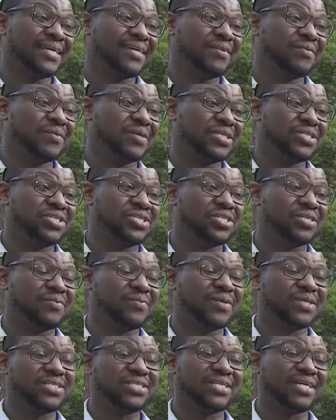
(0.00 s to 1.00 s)
which
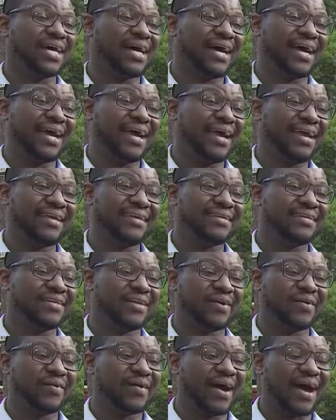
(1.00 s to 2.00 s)
which I, I you
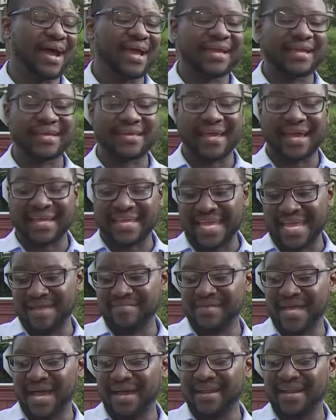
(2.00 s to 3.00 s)
know I I came
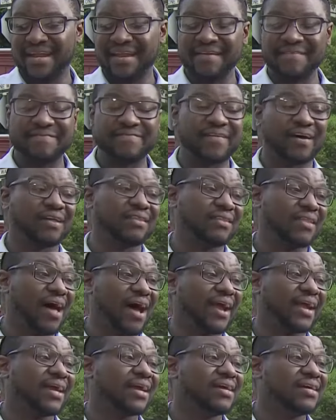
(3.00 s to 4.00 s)
down and it felt
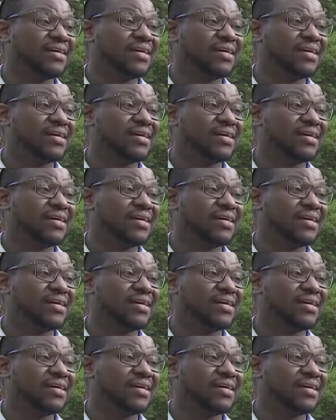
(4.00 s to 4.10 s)
like